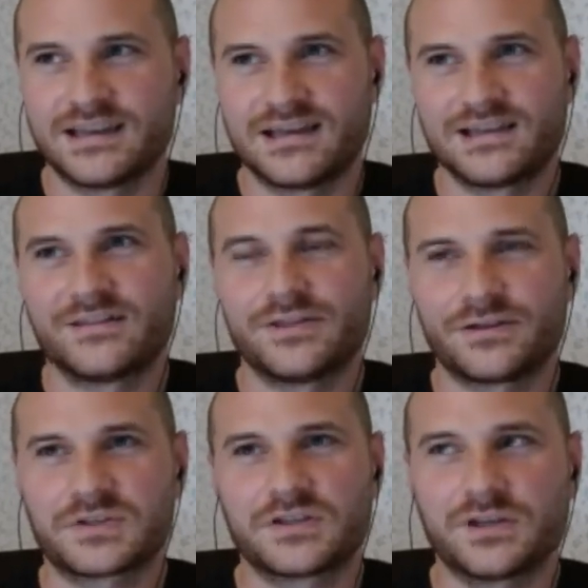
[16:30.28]

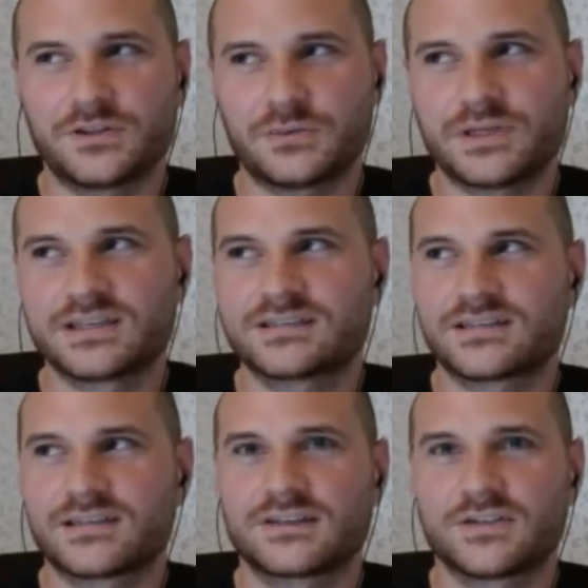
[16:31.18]
there's another piece to
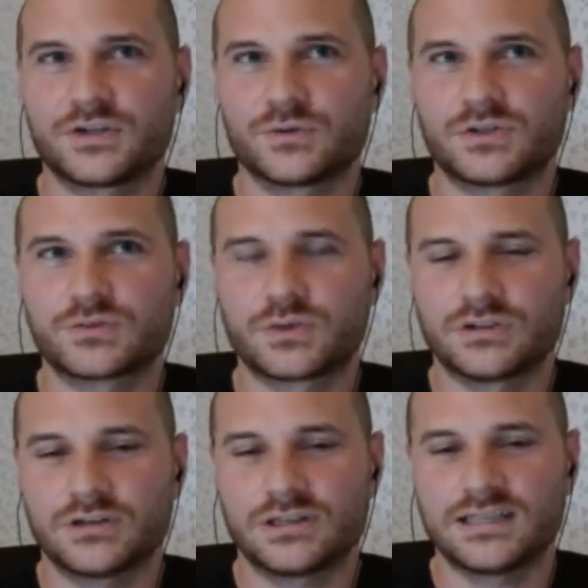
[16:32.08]
that too, which is when you
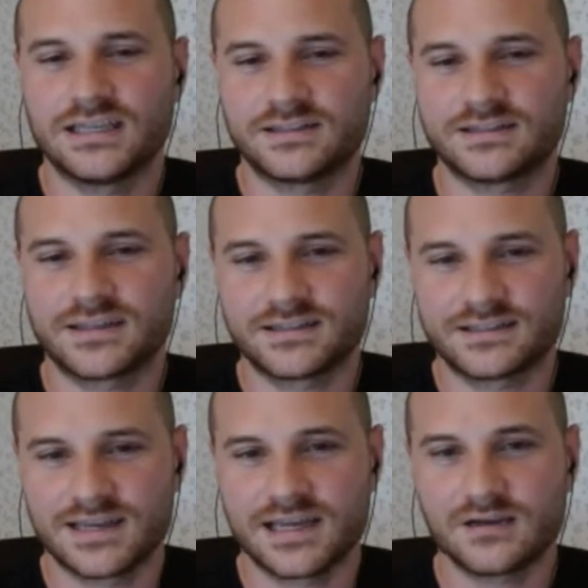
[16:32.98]
look in the Insights
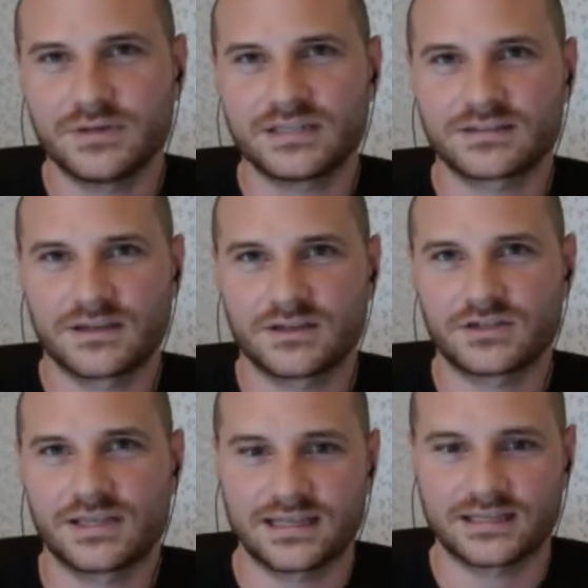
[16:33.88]
tab, it's going to
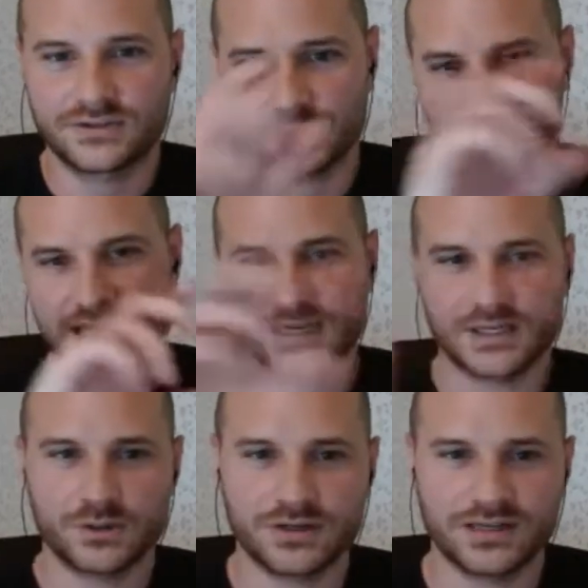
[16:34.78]
say like search
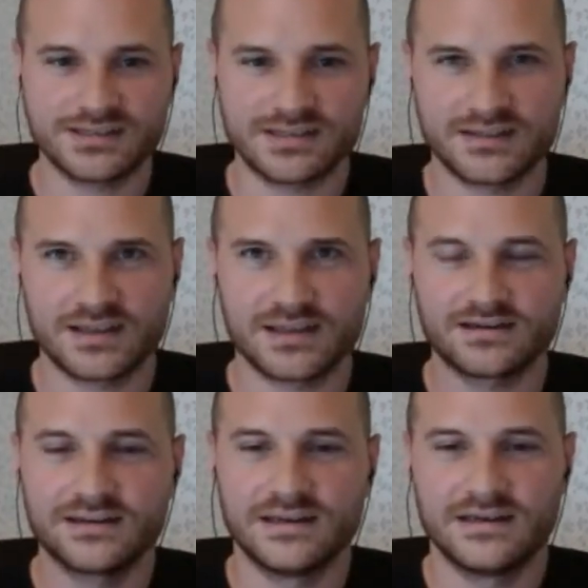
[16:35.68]
categories, and
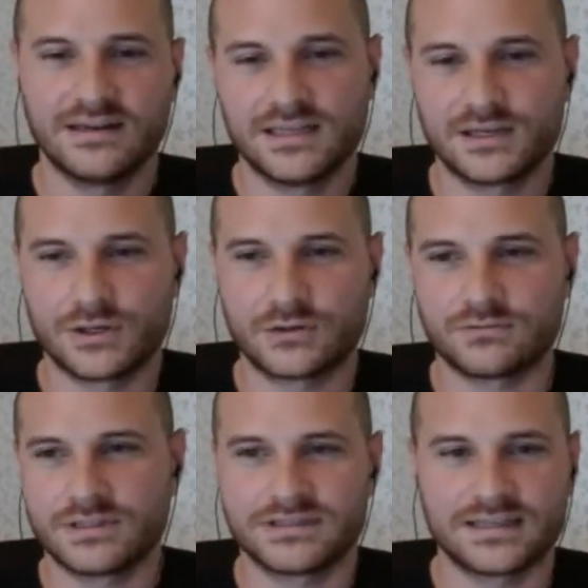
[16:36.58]
then, you know,
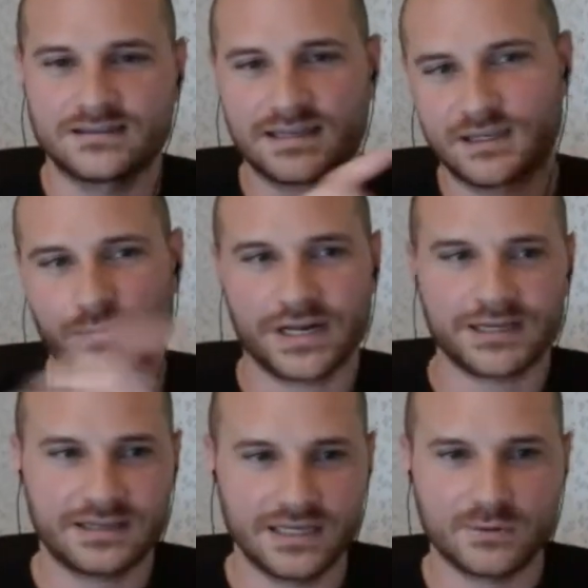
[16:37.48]
let's say it's like your
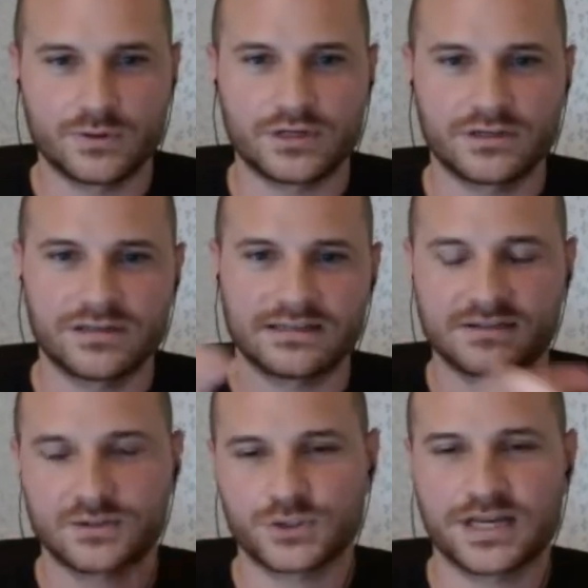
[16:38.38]
brand keyword as a
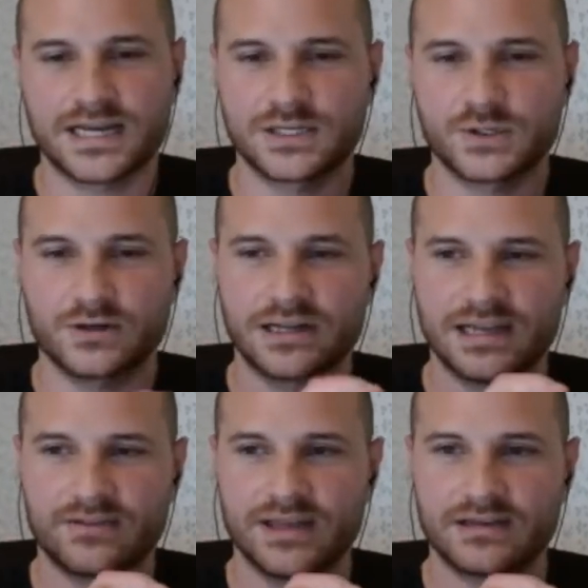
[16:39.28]
search category,
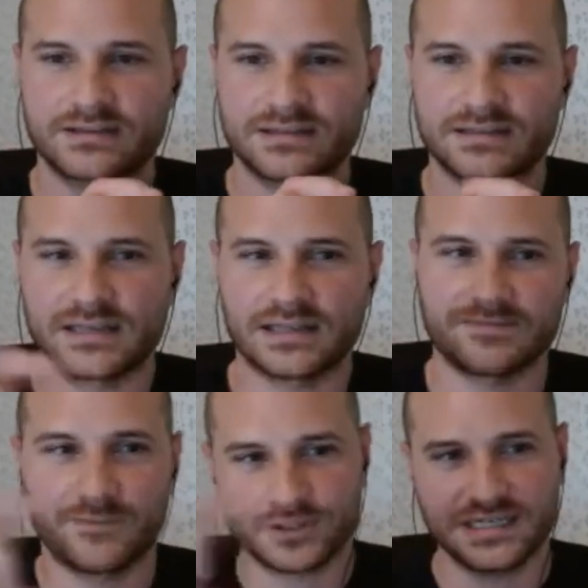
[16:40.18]
and then it's going to say like
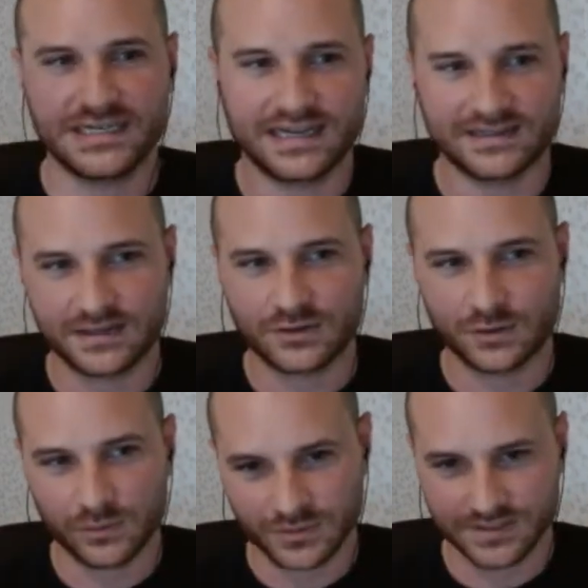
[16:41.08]
14 asset
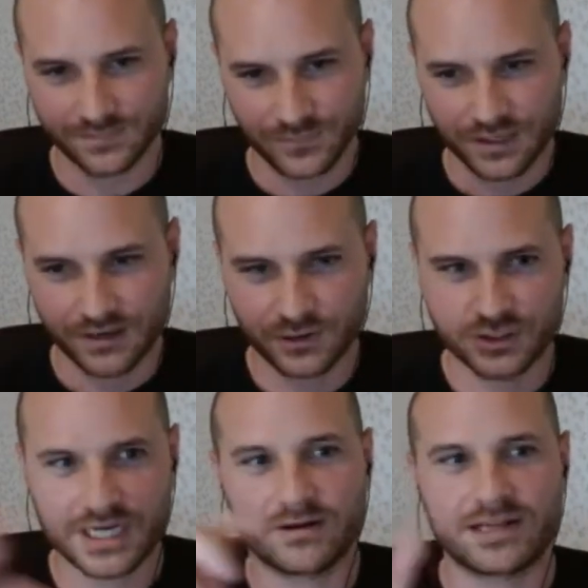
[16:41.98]
groups are
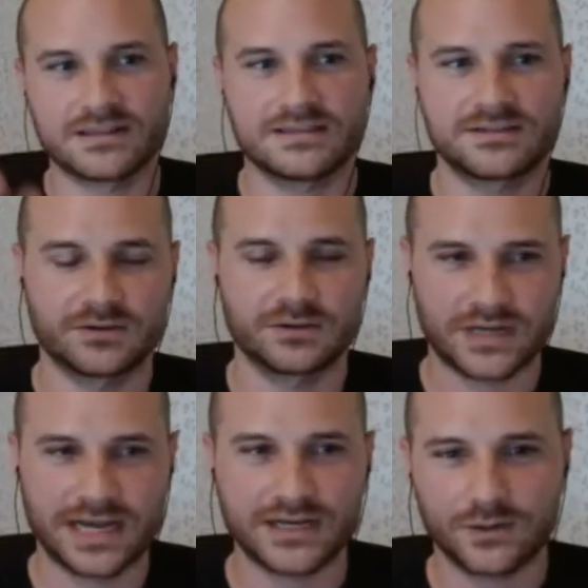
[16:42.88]
sharing these search
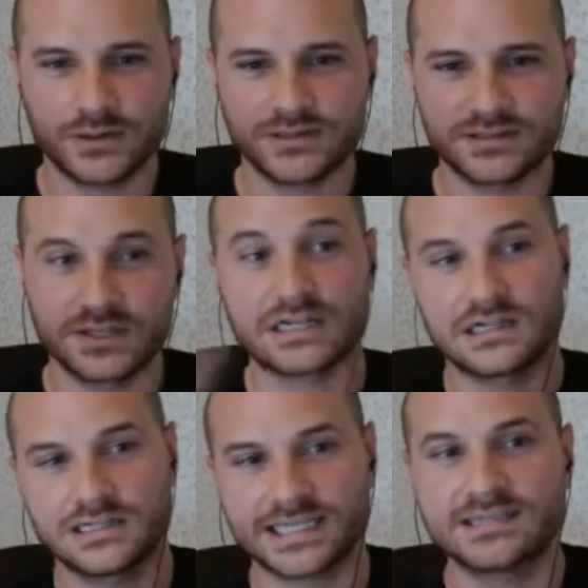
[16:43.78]
categories, and then you can
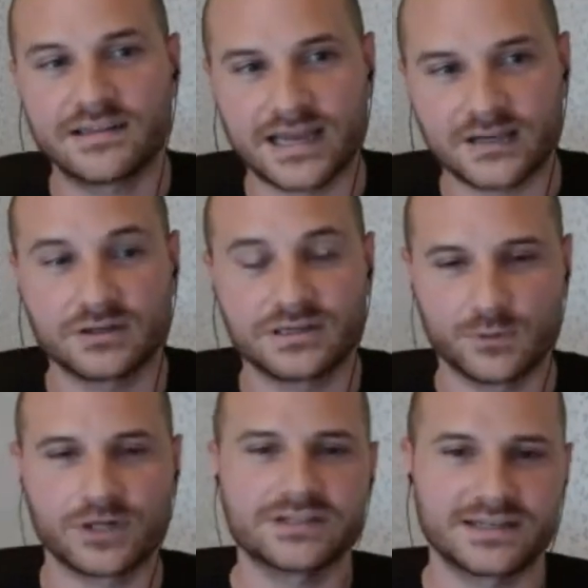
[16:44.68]
click into that, you can get
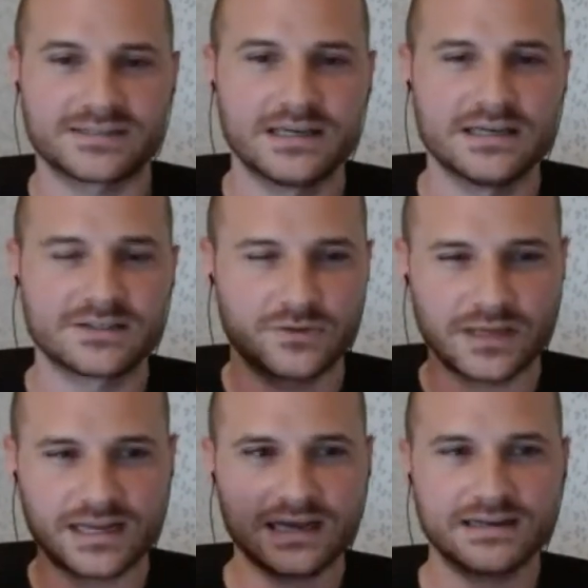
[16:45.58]
more insights. So
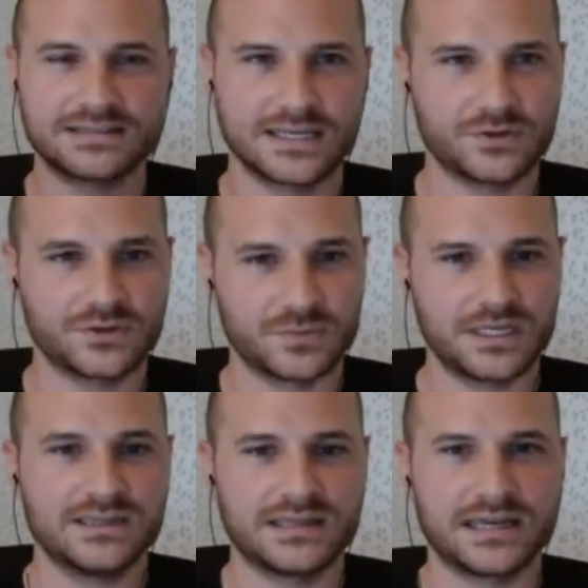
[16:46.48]
that kind of tells
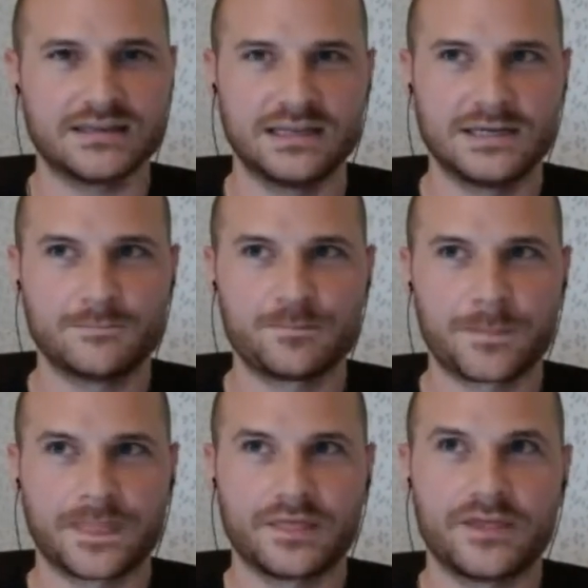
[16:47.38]
me that,
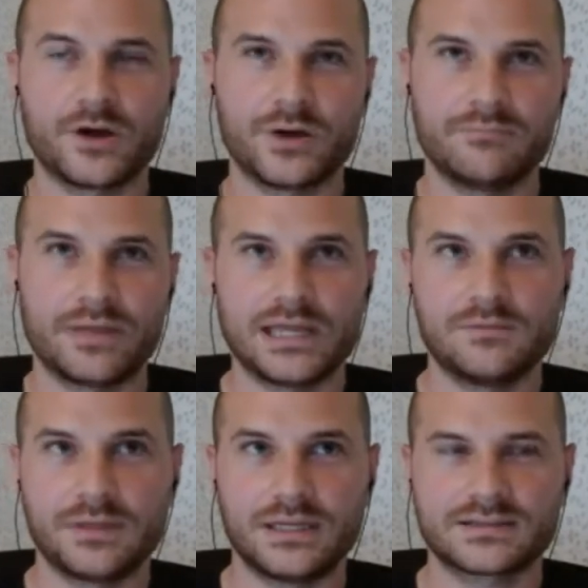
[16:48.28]
though it may
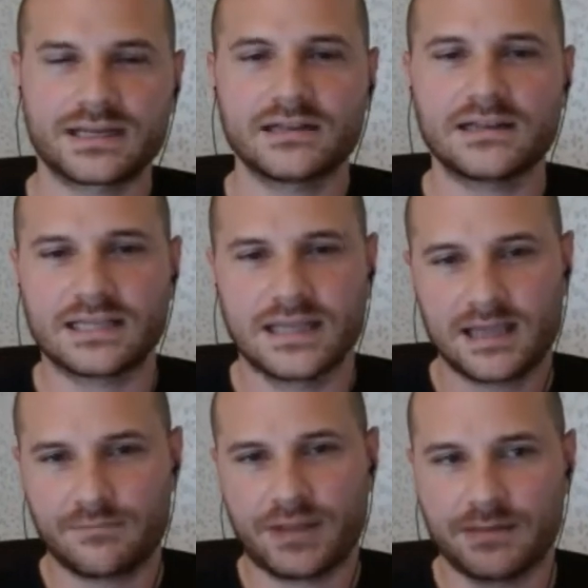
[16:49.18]
be, it's kind of like
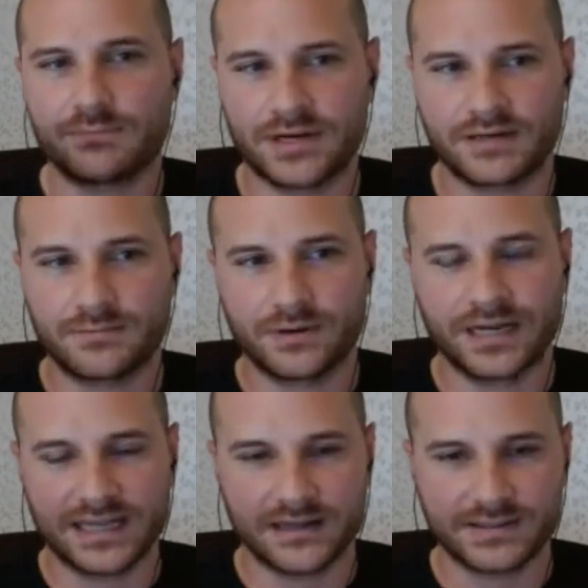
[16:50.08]
campaign
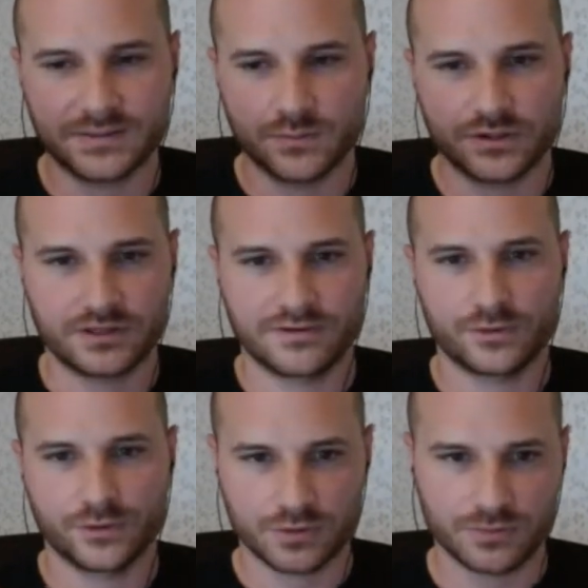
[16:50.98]
breakouts with a
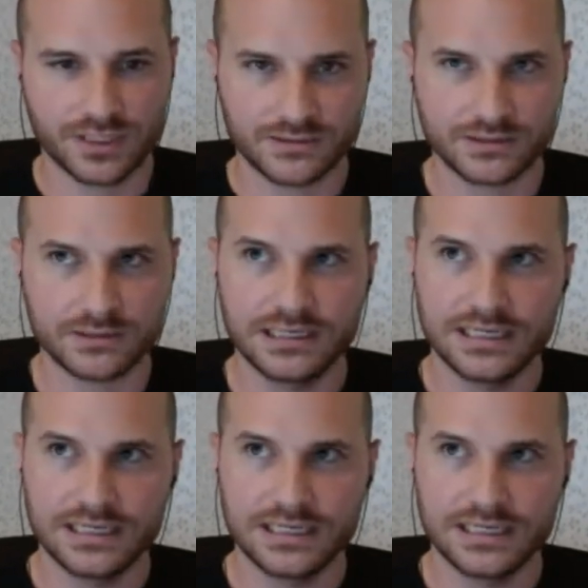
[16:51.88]
conversion pixel.